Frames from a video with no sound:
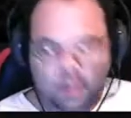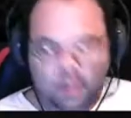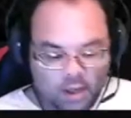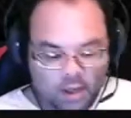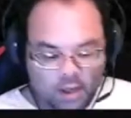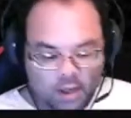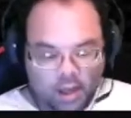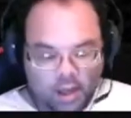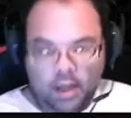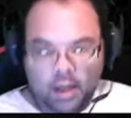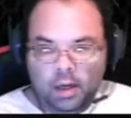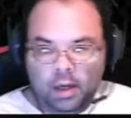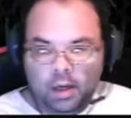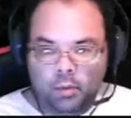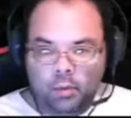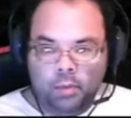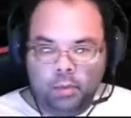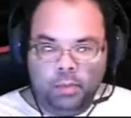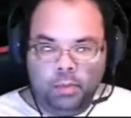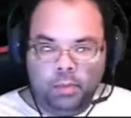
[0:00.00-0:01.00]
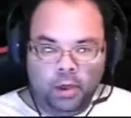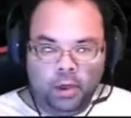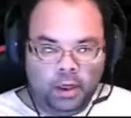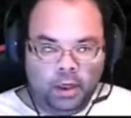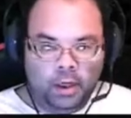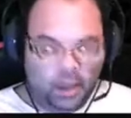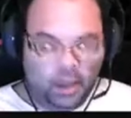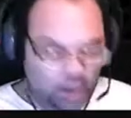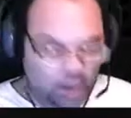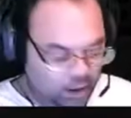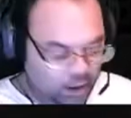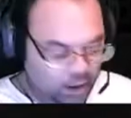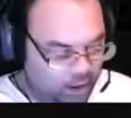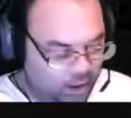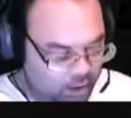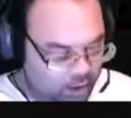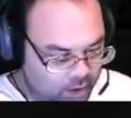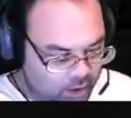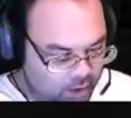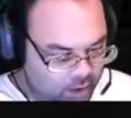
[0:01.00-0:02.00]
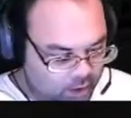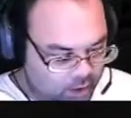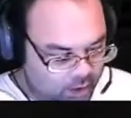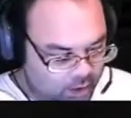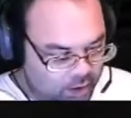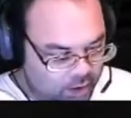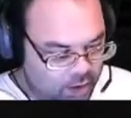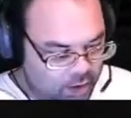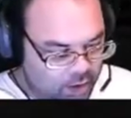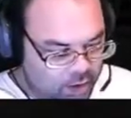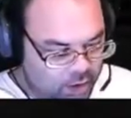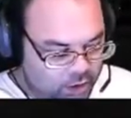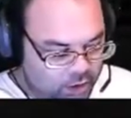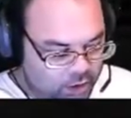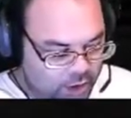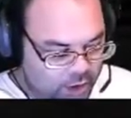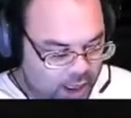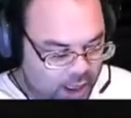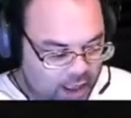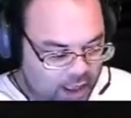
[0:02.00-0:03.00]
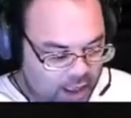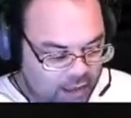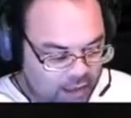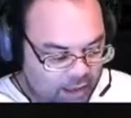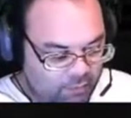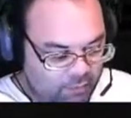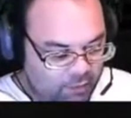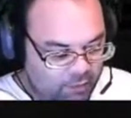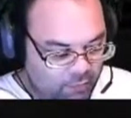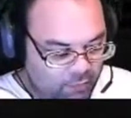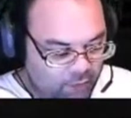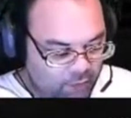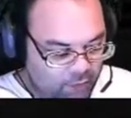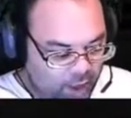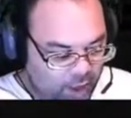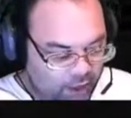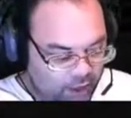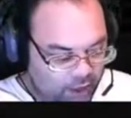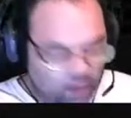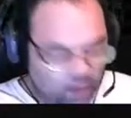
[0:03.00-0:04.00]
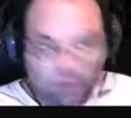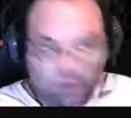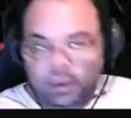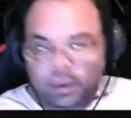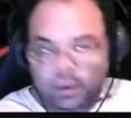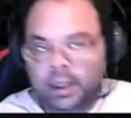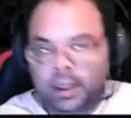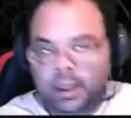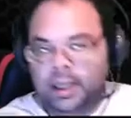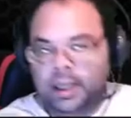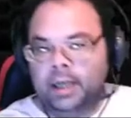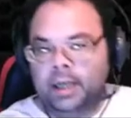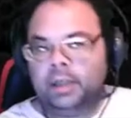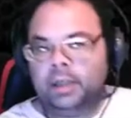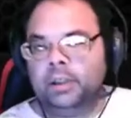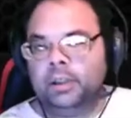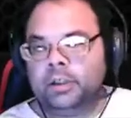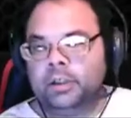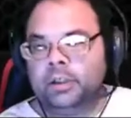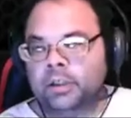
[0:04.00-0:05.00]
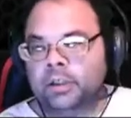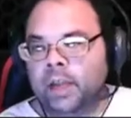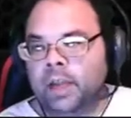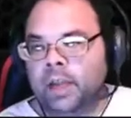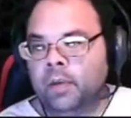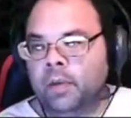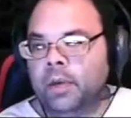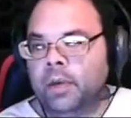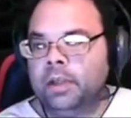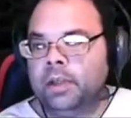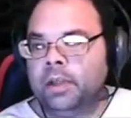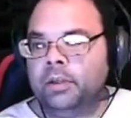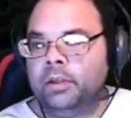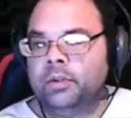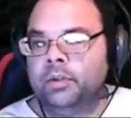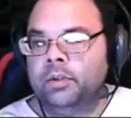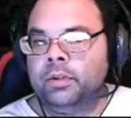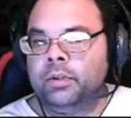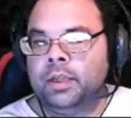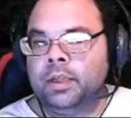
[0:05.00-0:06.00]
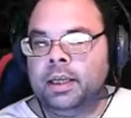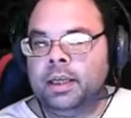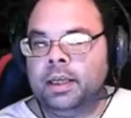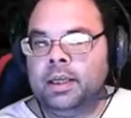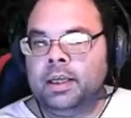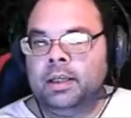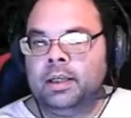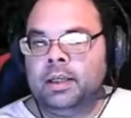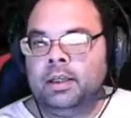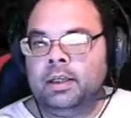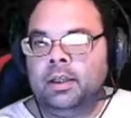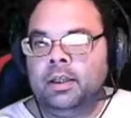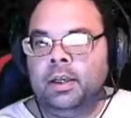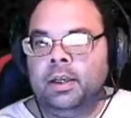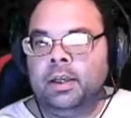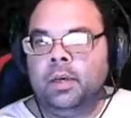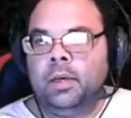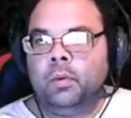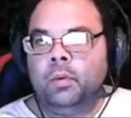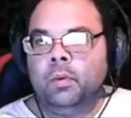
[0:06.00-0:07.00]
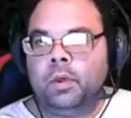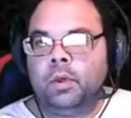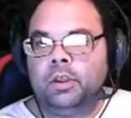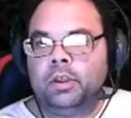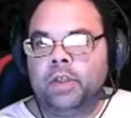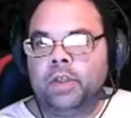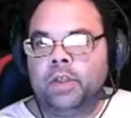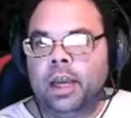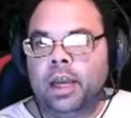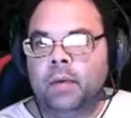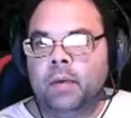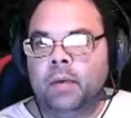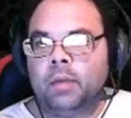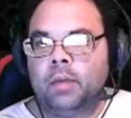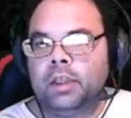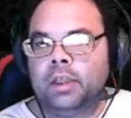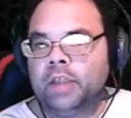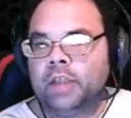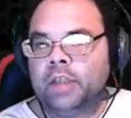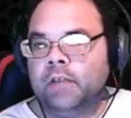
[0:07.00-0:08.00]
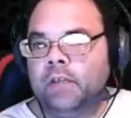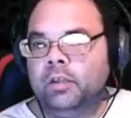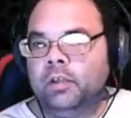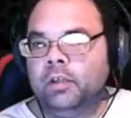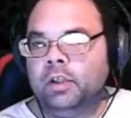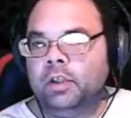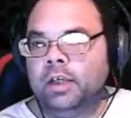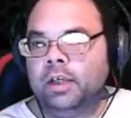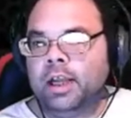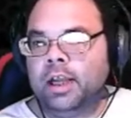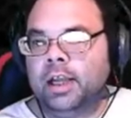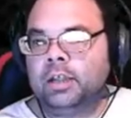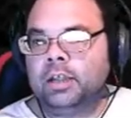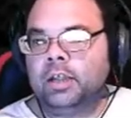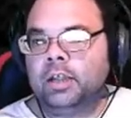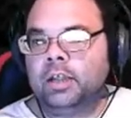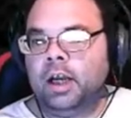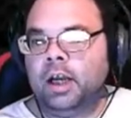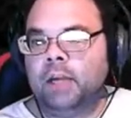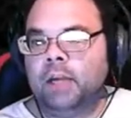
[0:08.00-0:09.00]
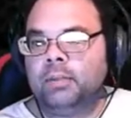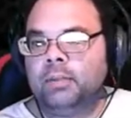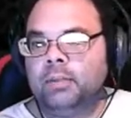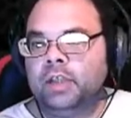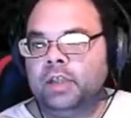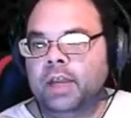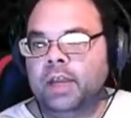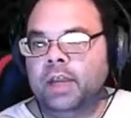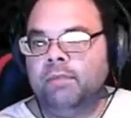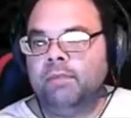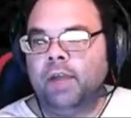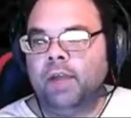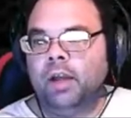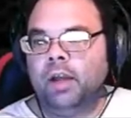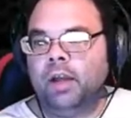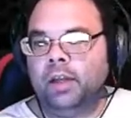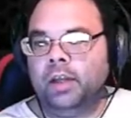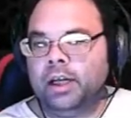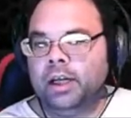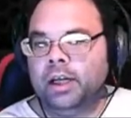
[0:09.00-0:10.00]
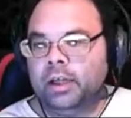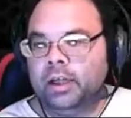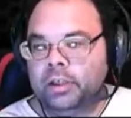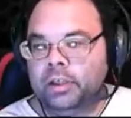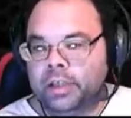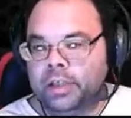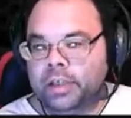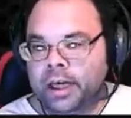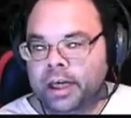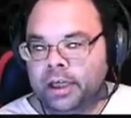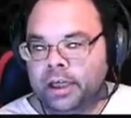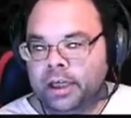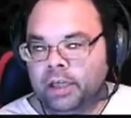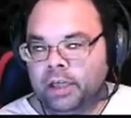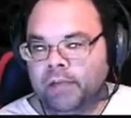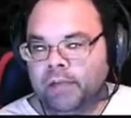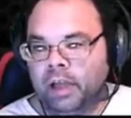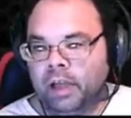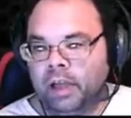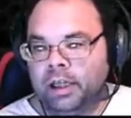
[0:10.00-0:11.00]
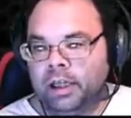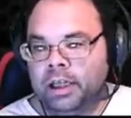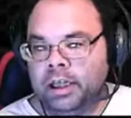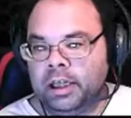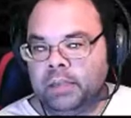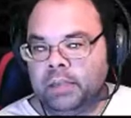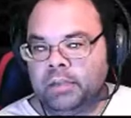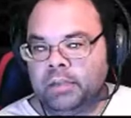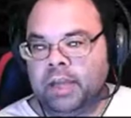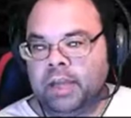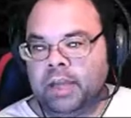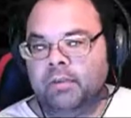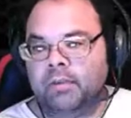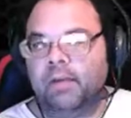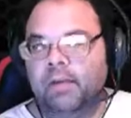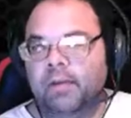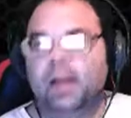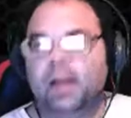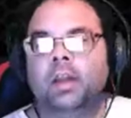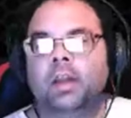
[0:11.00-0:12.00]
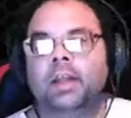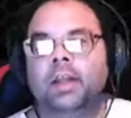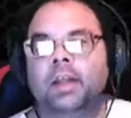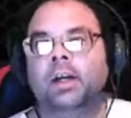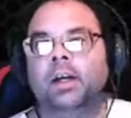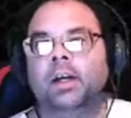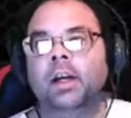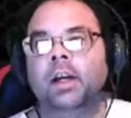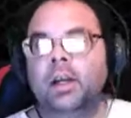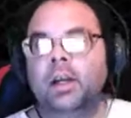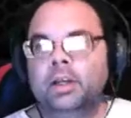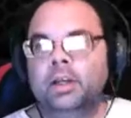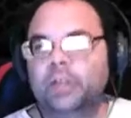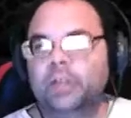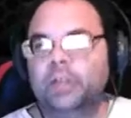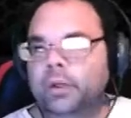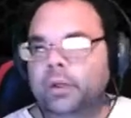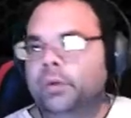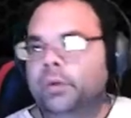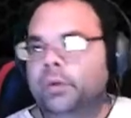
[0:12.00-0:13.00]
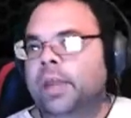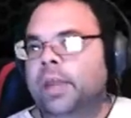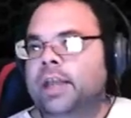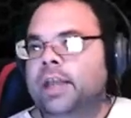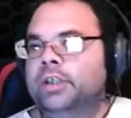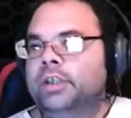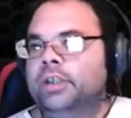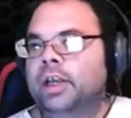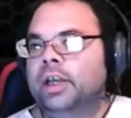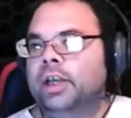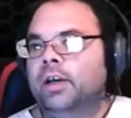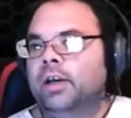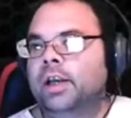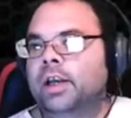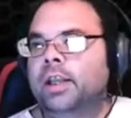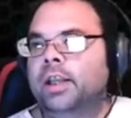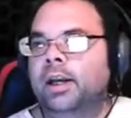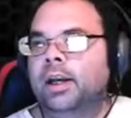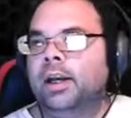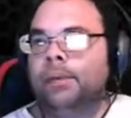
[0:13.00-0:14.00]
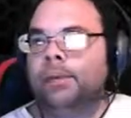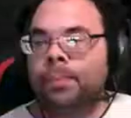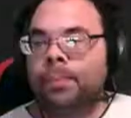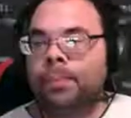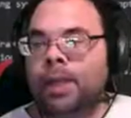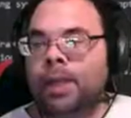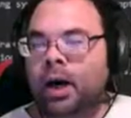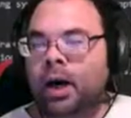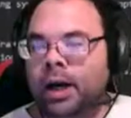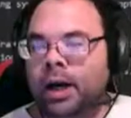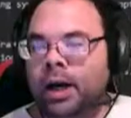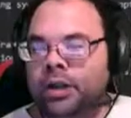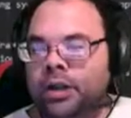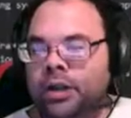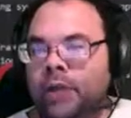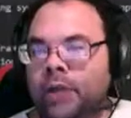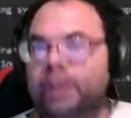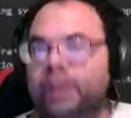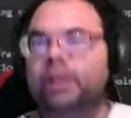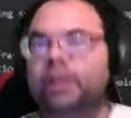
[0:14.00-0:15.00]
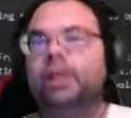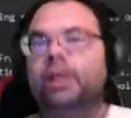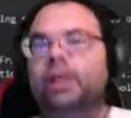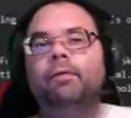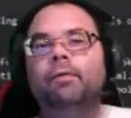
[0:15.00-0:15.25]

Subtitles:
we'll put saved file here, so that way you see where it's at. We're going to save it to the desktop, save file here. You see down here your file name comes saved file here. So that is that right there. All right, so this is it for